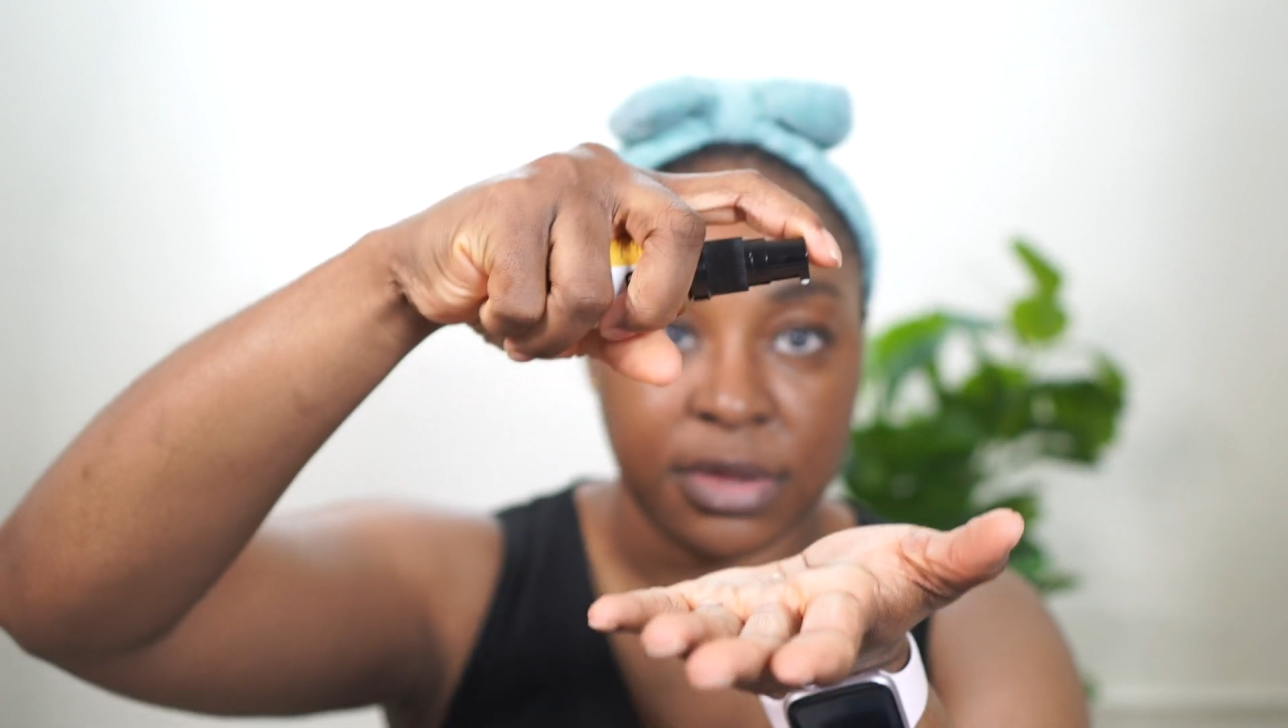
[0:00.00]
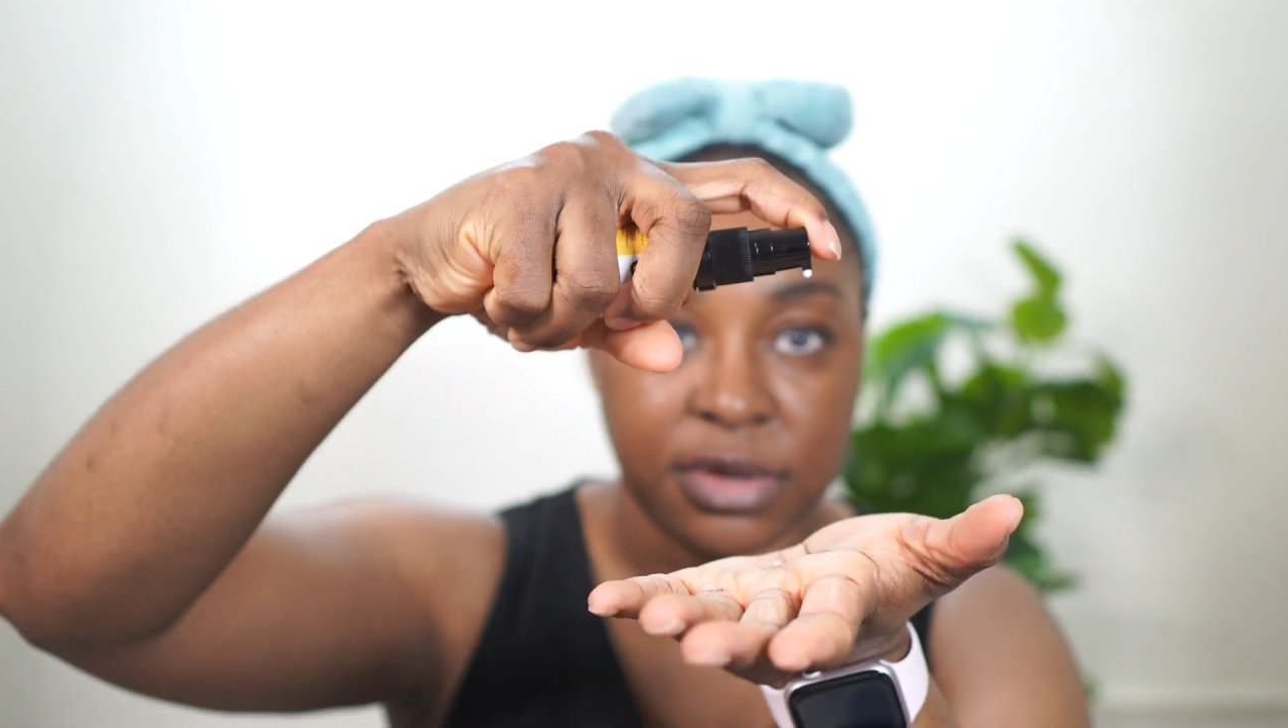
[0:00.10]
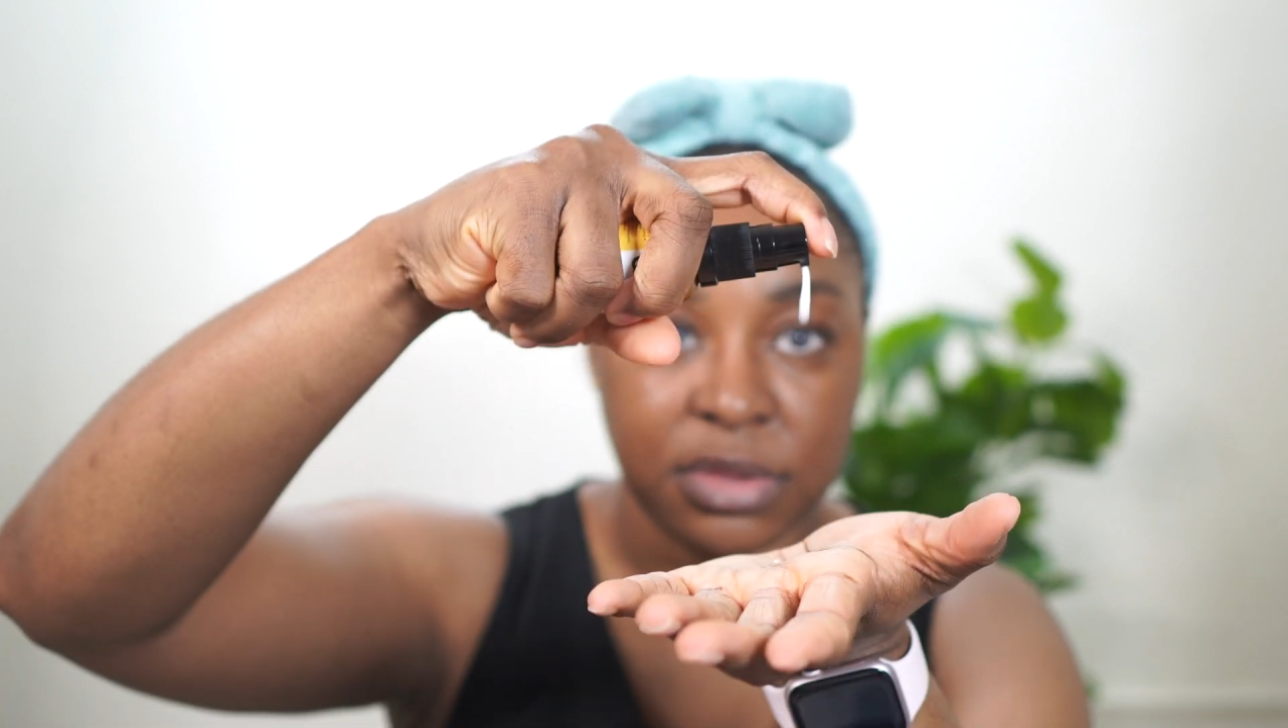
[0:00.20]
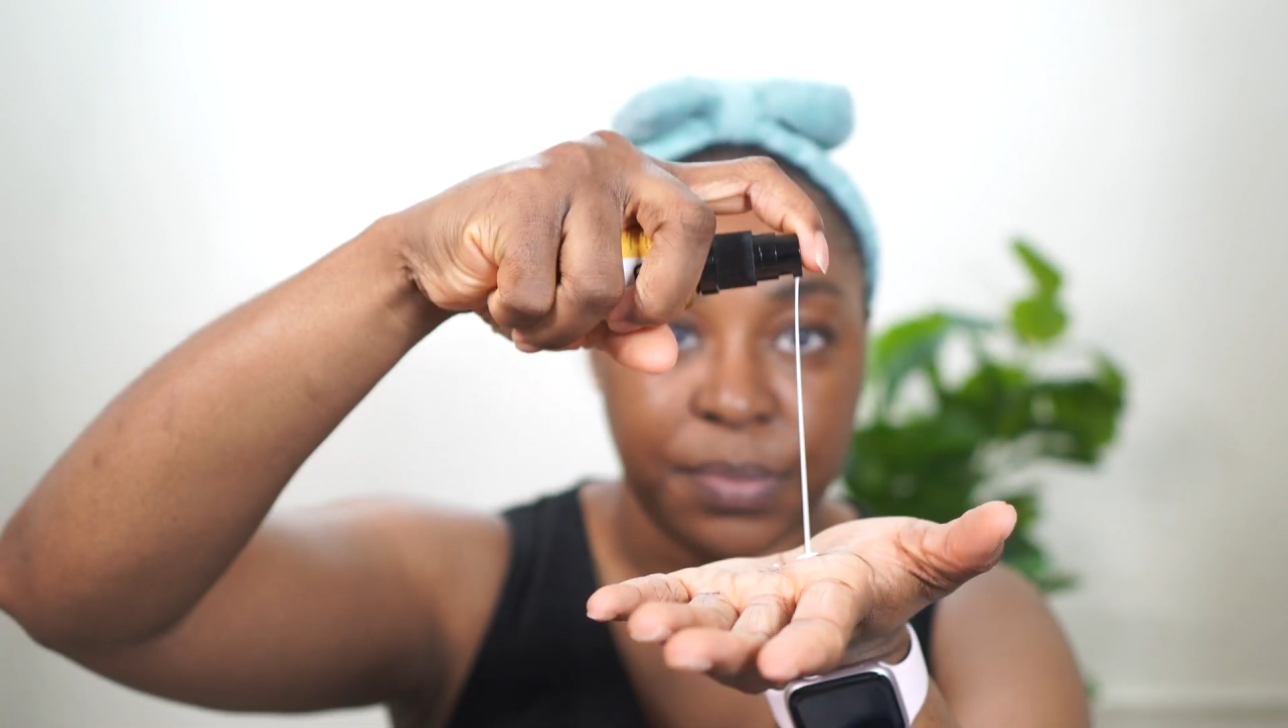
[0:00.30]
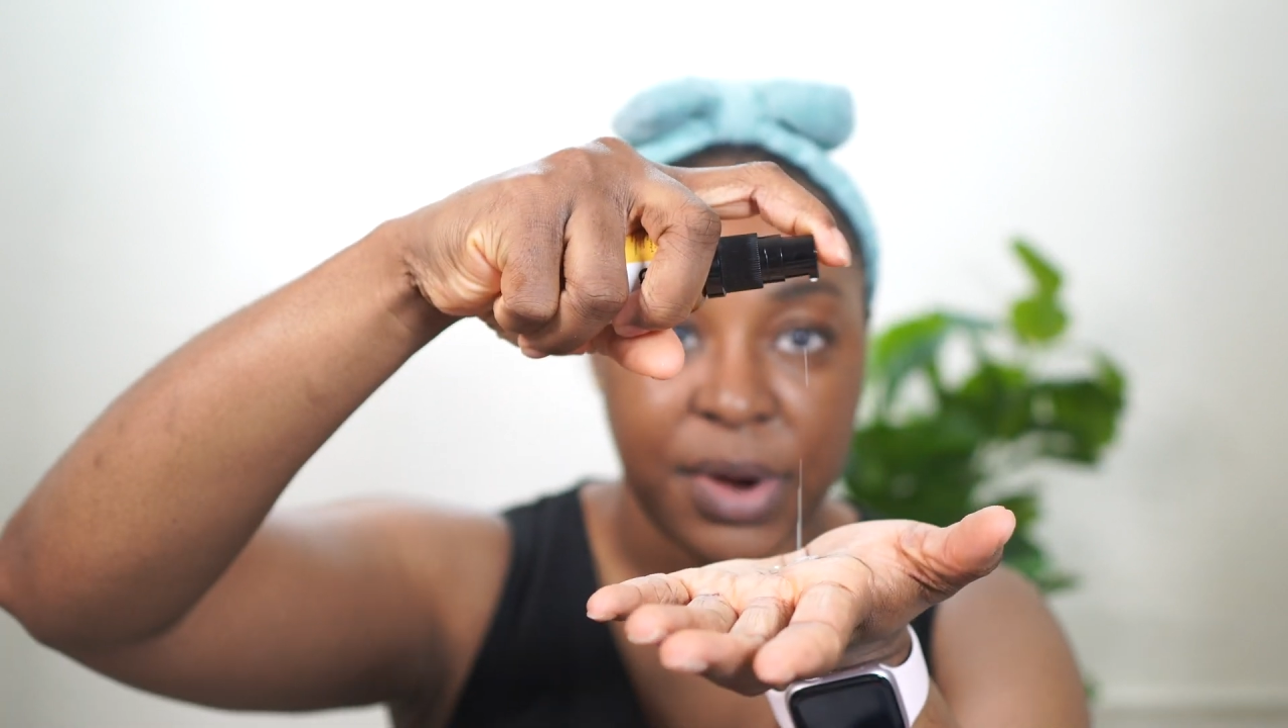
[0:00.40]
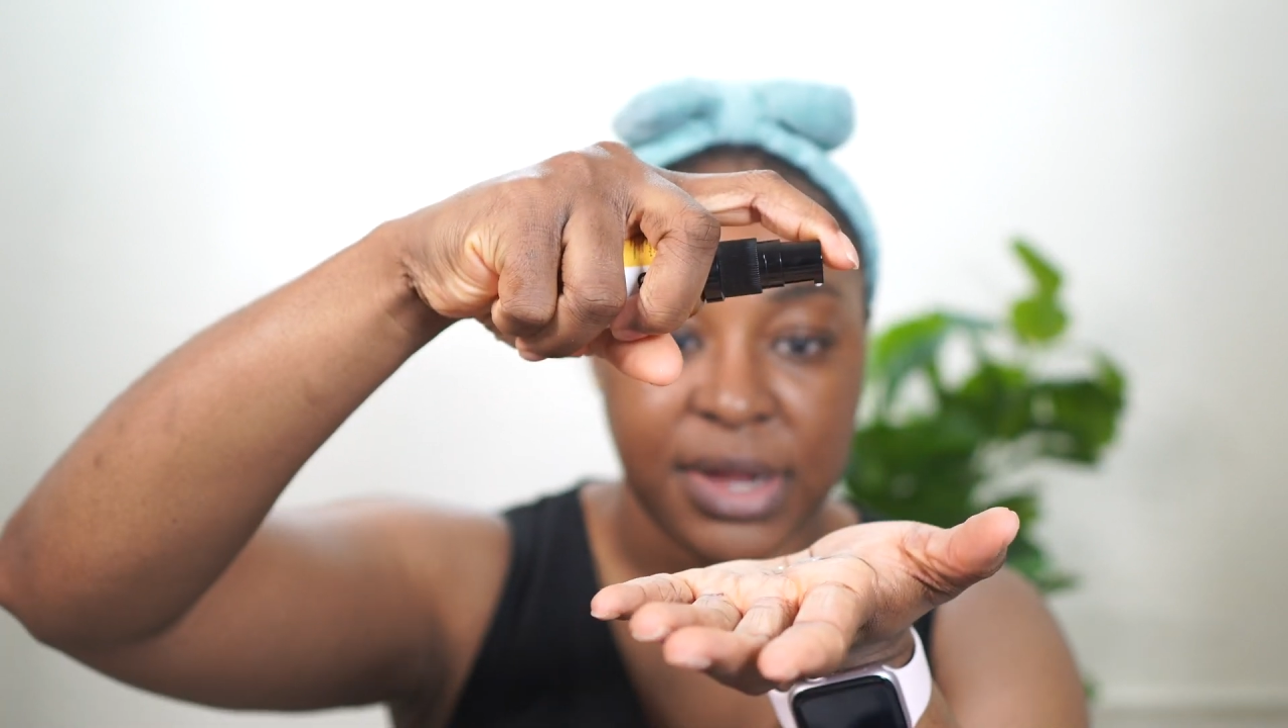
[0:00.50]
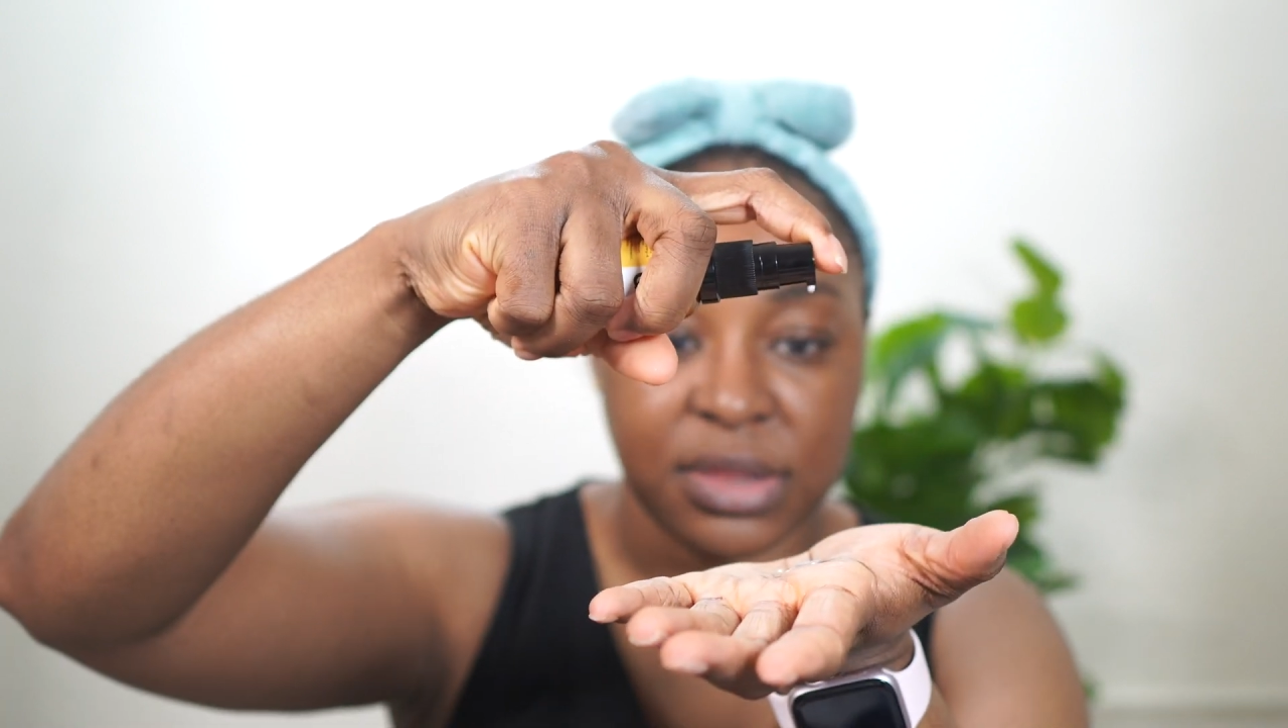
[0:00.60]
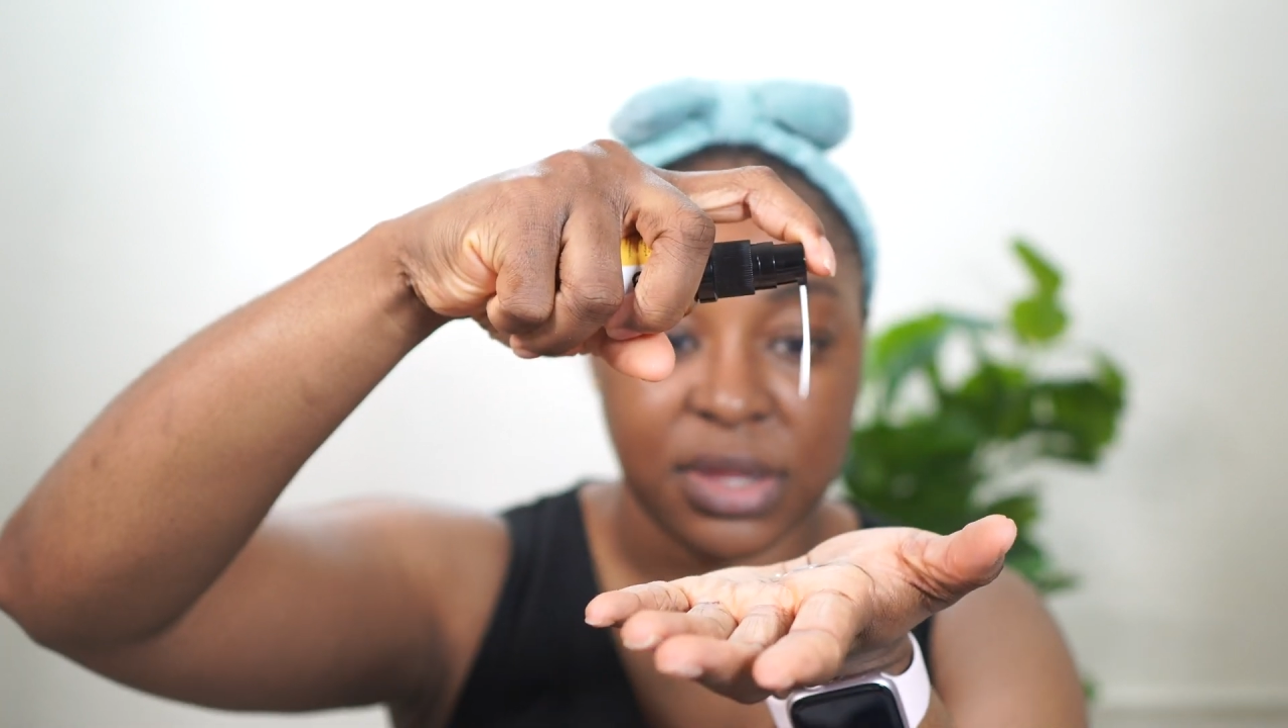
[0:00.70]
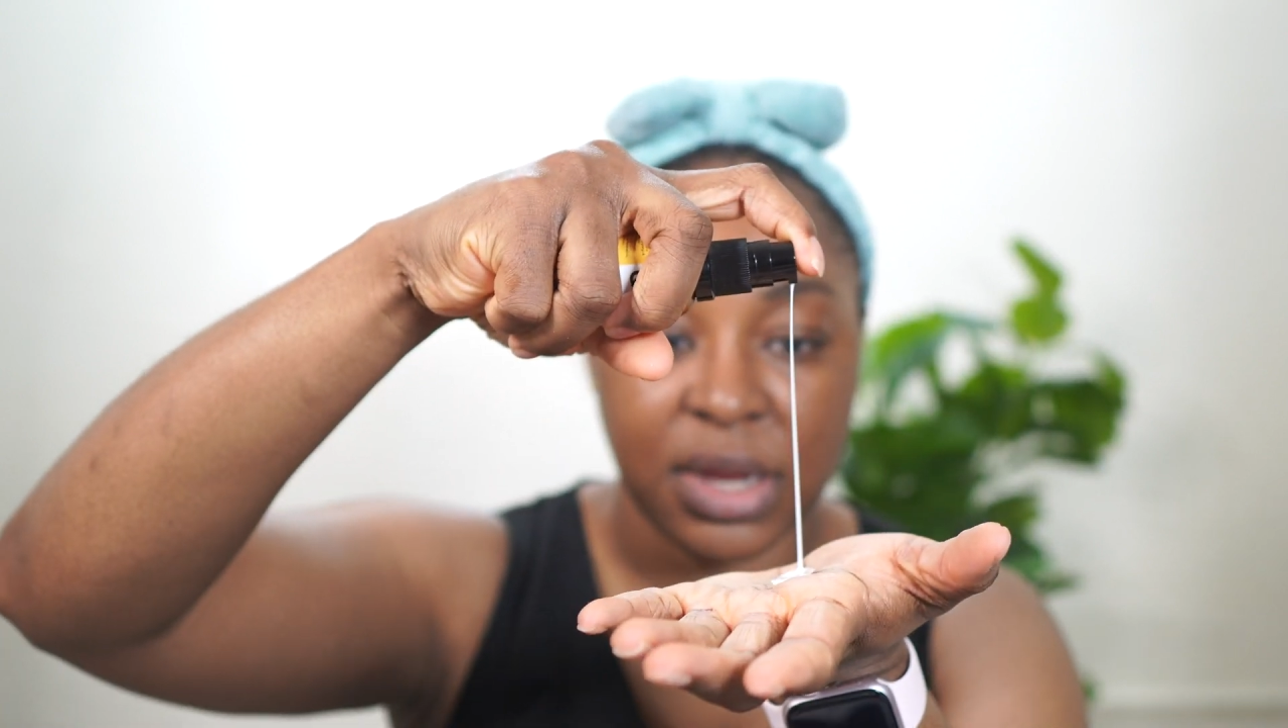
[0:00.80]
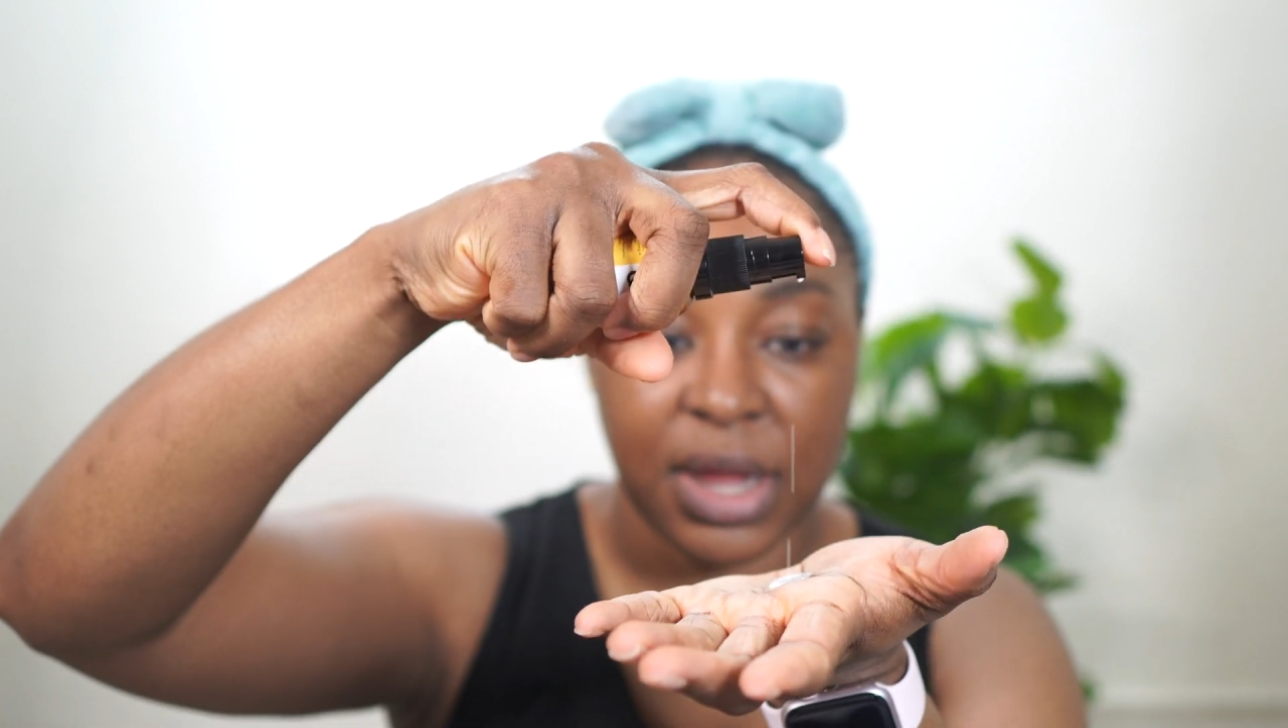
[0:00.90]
just brighten.